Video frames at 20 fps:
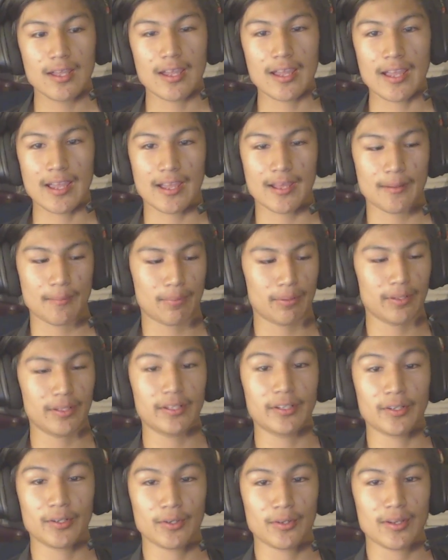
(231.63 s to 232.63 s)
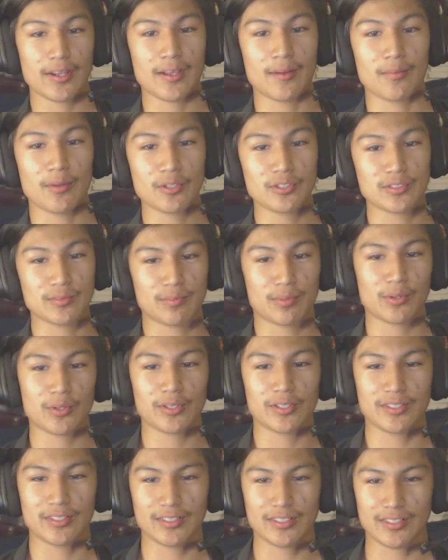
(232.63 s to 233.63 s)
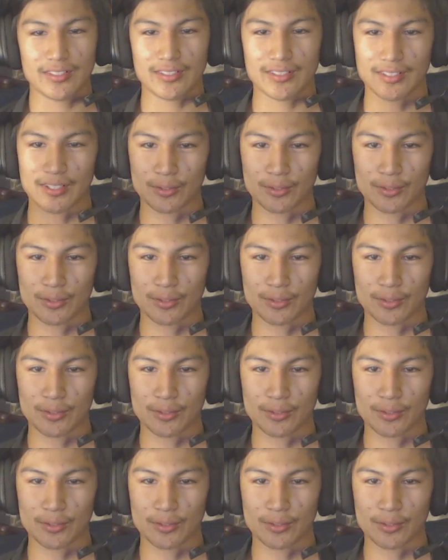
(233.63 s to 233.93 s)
and Play-Doh, and most importantly,